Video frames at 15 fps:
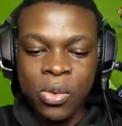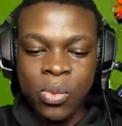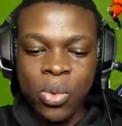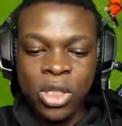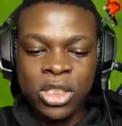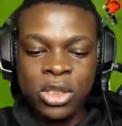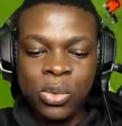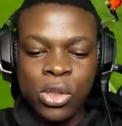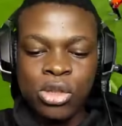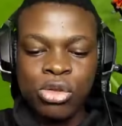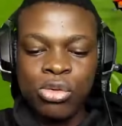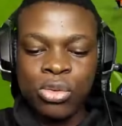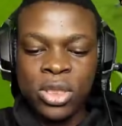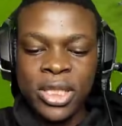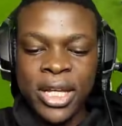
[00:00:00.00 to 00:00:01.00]
Watch the one
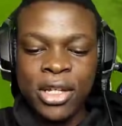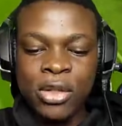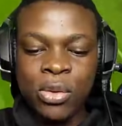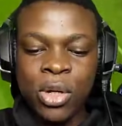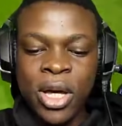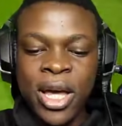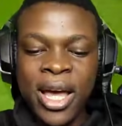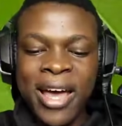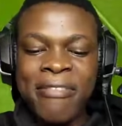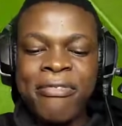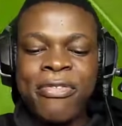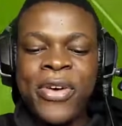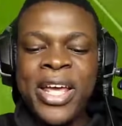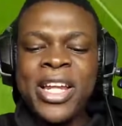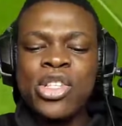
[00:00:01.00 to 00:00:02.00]
twos, thank you.
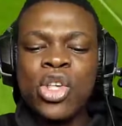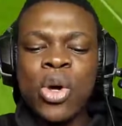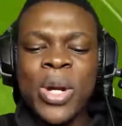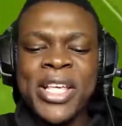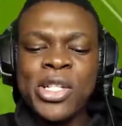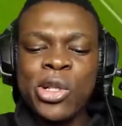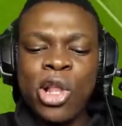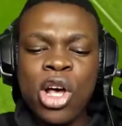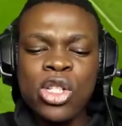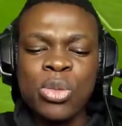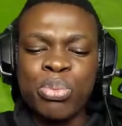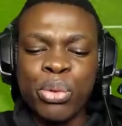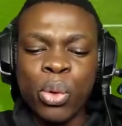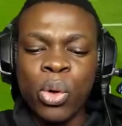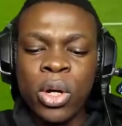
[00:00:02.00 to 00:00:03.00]
Evin is always
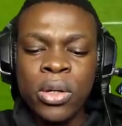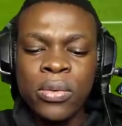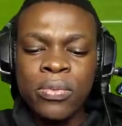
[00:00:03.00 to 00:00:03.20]
lost, bro.